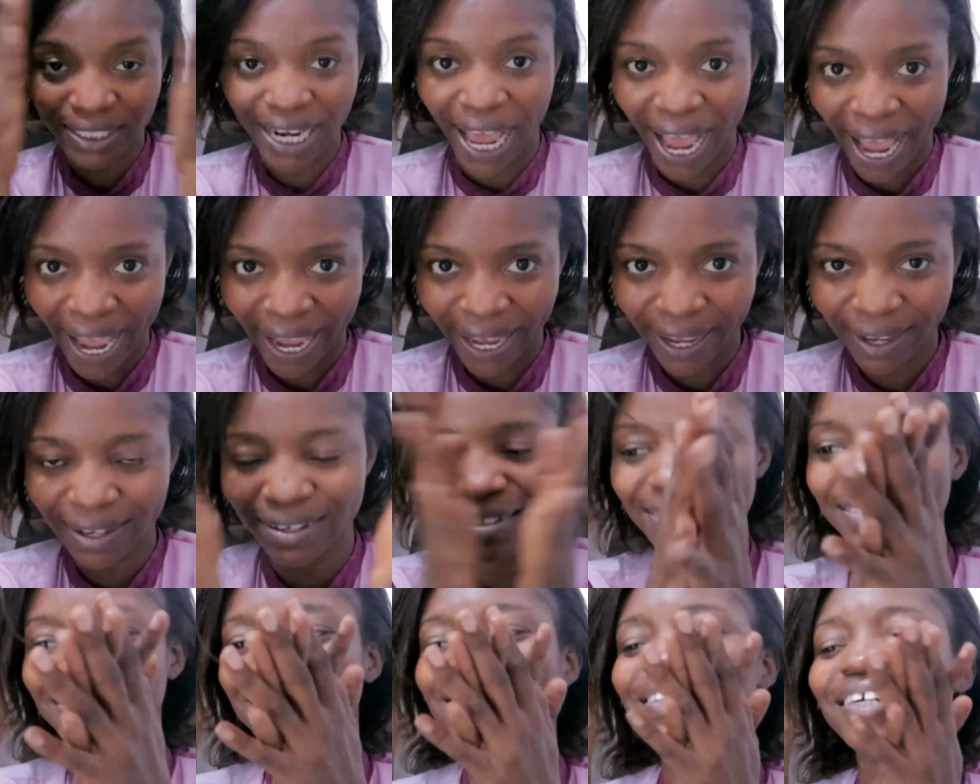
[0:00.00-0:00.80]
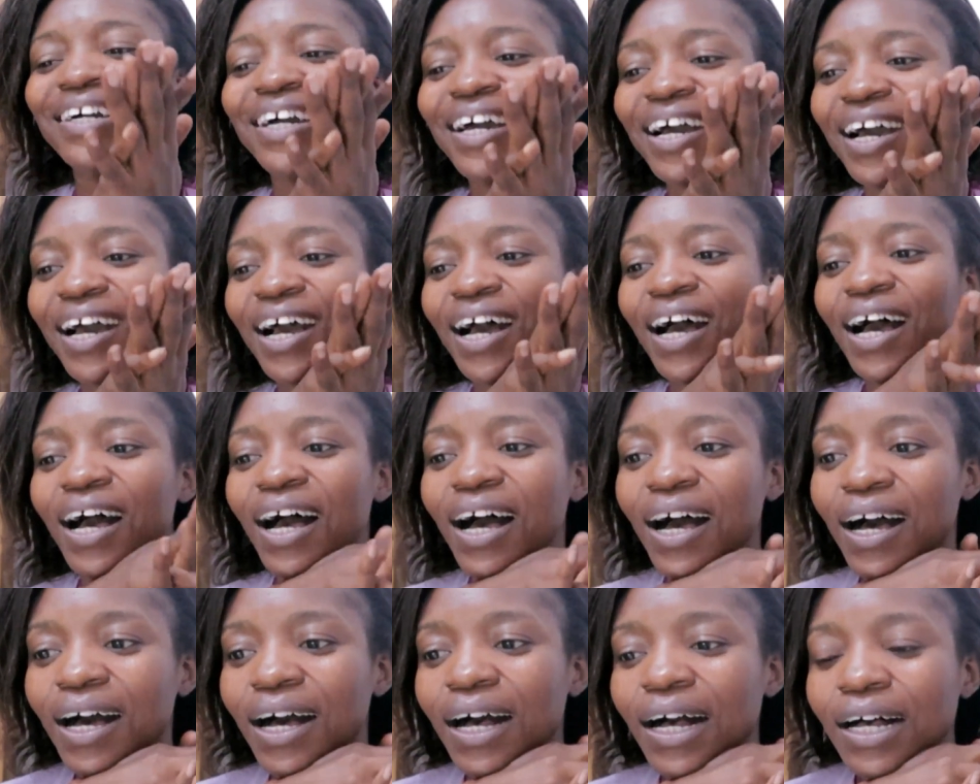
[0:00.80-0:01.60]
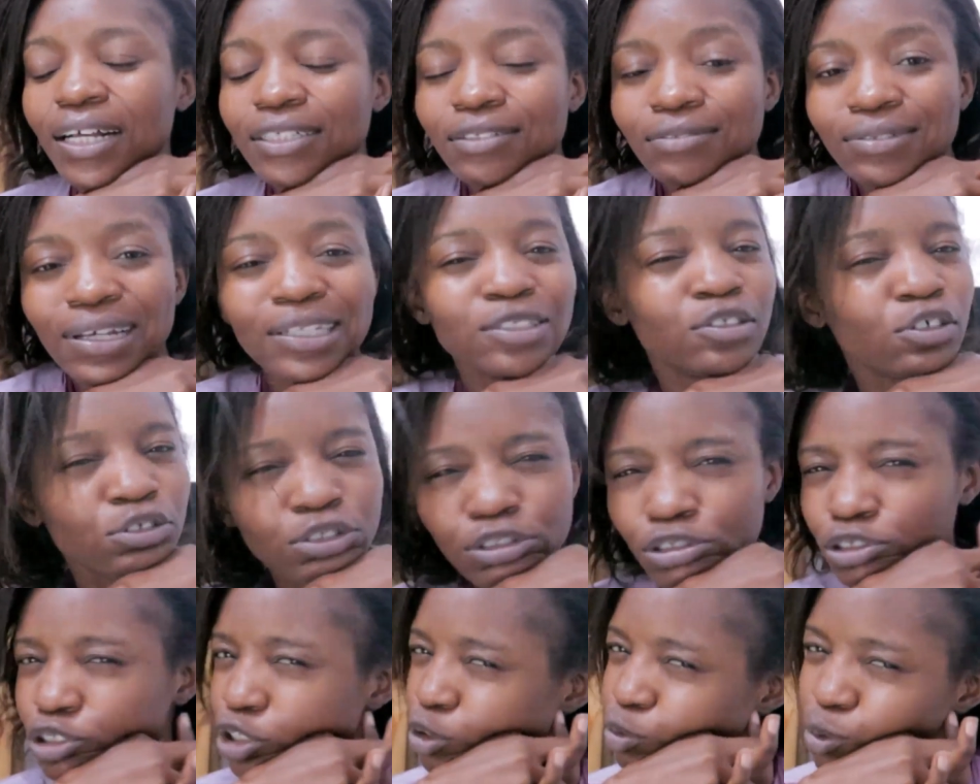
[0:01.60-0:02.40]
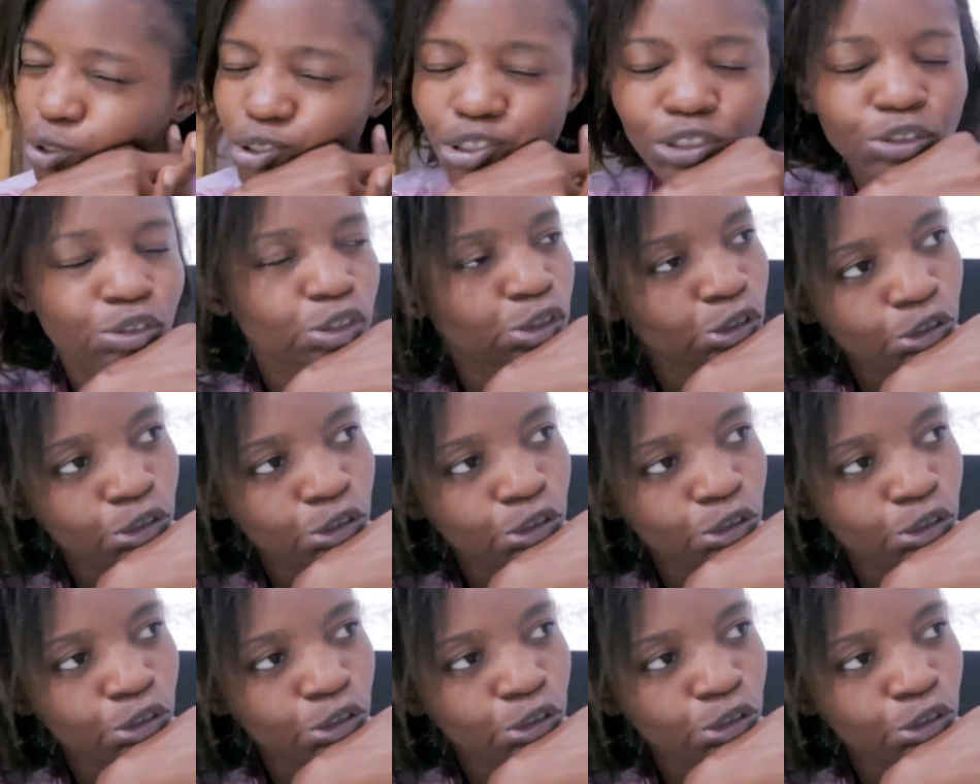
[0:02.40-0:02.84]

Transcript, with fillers: die? I just don't know what to